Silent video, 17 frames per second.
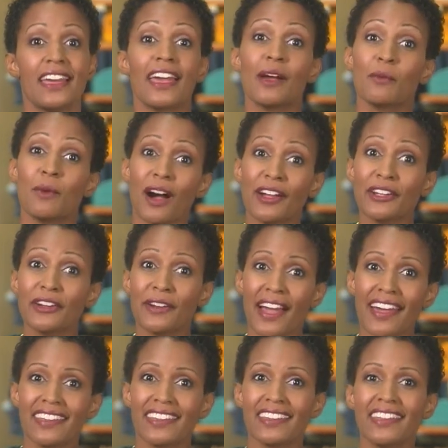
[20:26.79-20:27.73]
And while you're
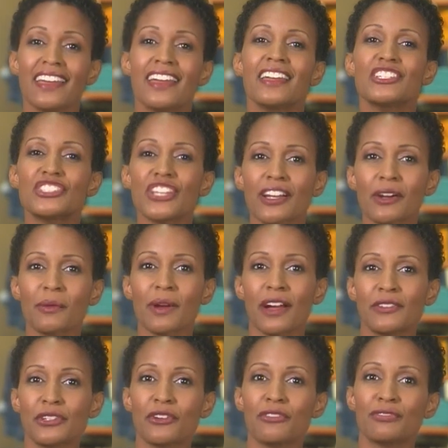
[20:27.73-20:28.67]
at it, check
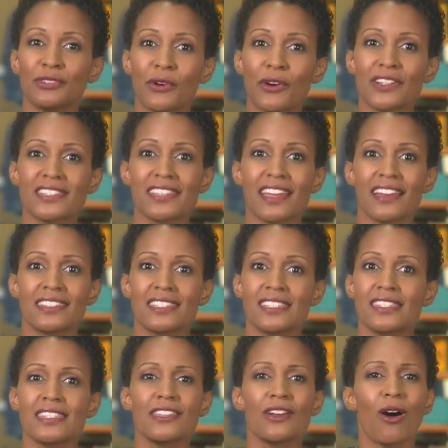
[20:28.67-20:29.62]
around your floor set to
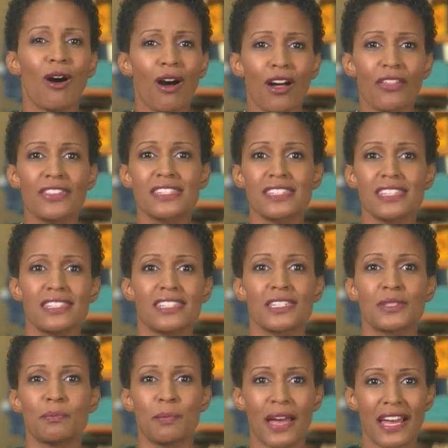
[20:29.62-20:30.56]
see all the
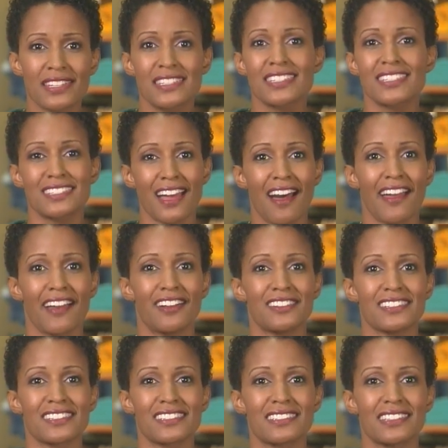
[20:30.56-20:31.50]
season's best
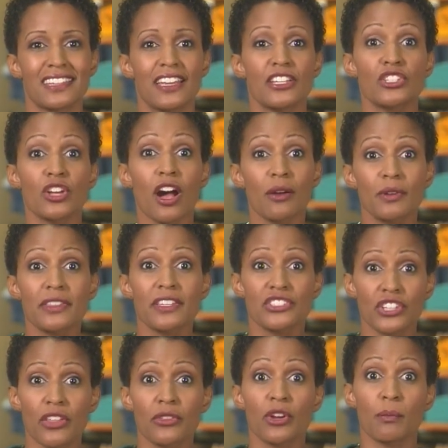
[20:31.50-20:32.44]
styles. Talk with
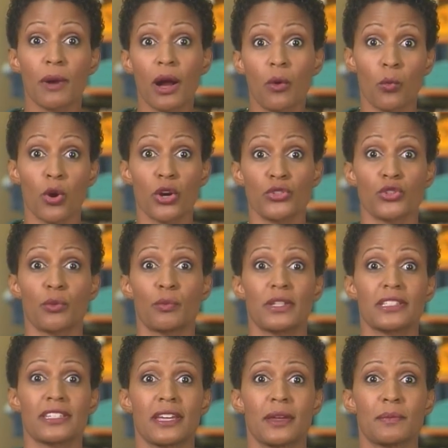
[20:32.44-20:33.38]
each other about
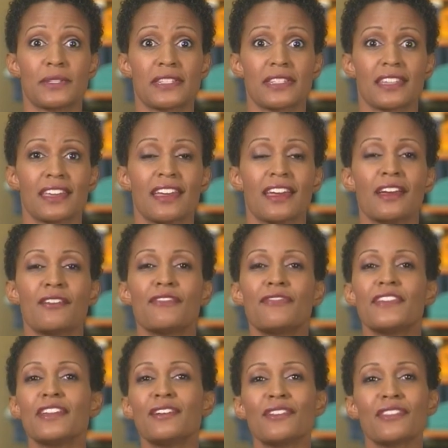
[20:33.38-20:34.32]
wardrobing tips.
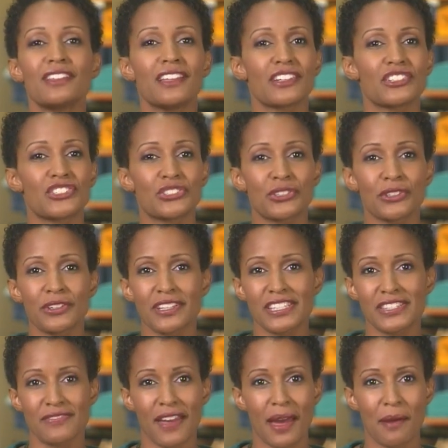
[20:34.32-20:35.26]
Feel the
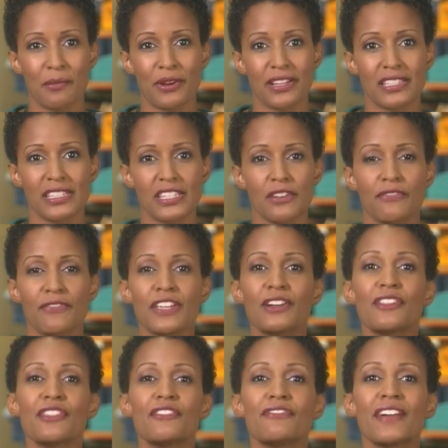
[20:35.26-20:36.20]
luxurious fabrics.
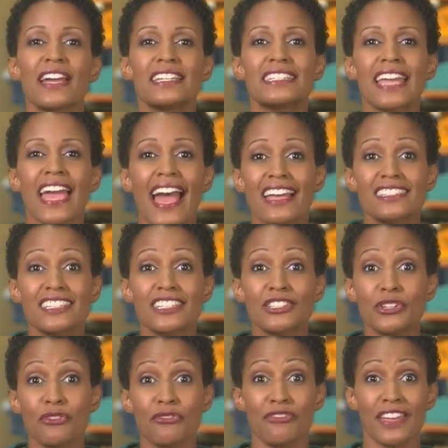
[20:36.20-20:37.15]
Feel the fantastic
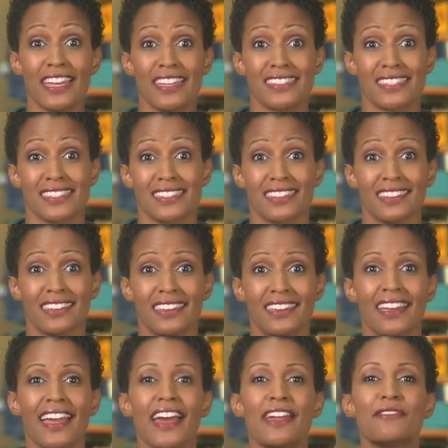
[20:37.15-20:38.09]
new fits
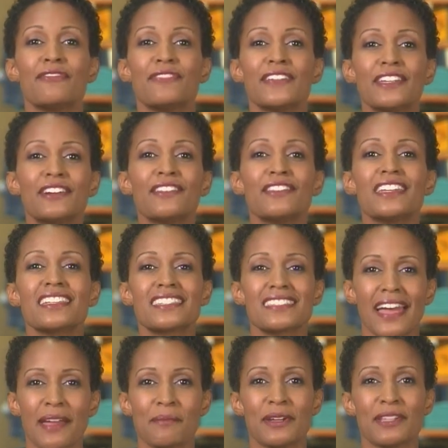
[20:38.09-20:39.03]
and feel the
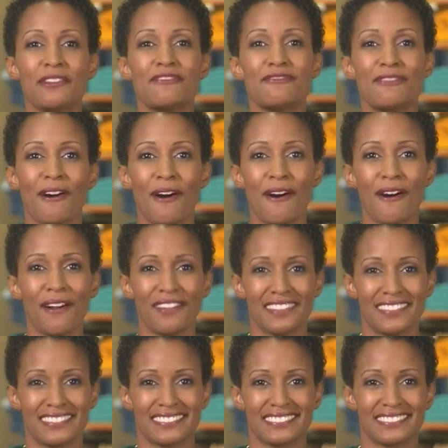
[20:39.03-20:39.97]
excitement of fall.
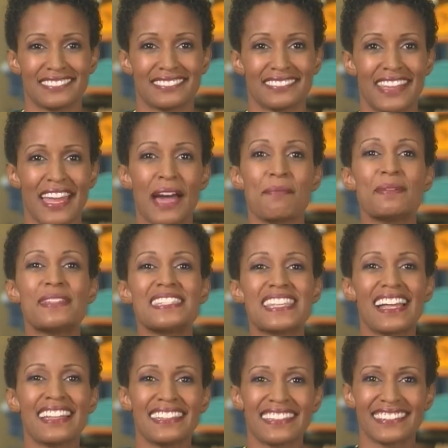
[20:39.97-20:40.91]
Happy
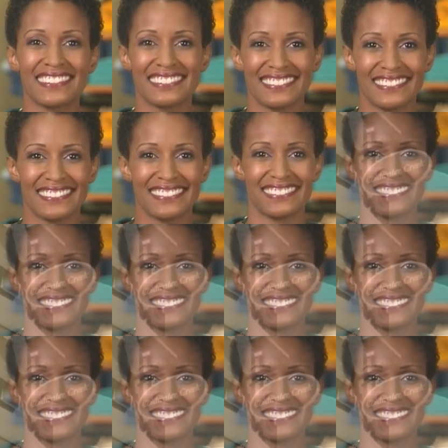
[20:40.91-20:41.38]
selling!